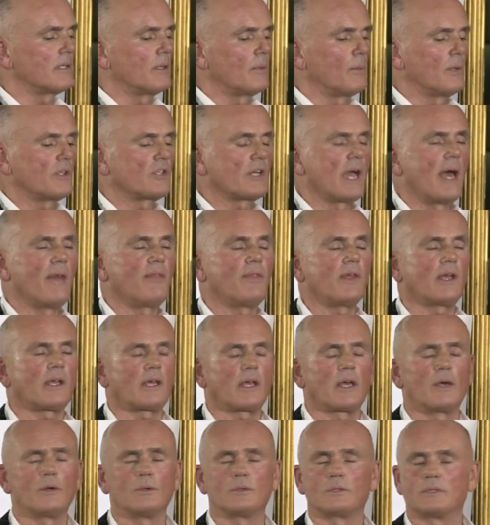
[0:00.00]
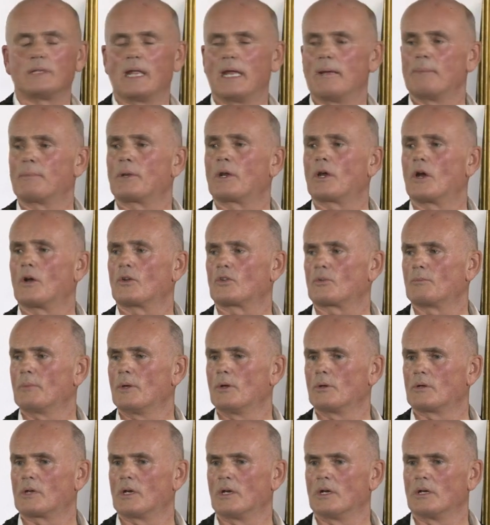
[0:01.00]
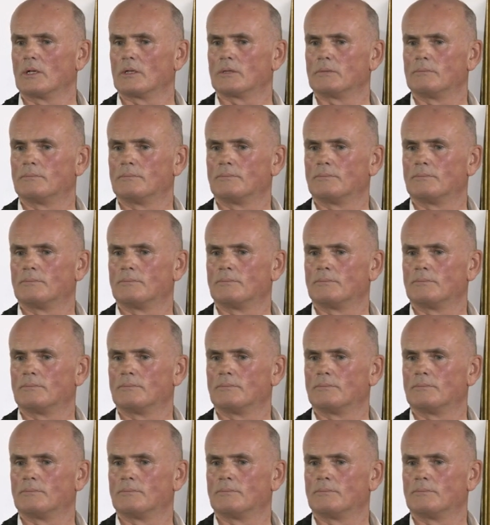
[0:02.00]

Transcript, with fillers: which had the code name Cosmo Girl.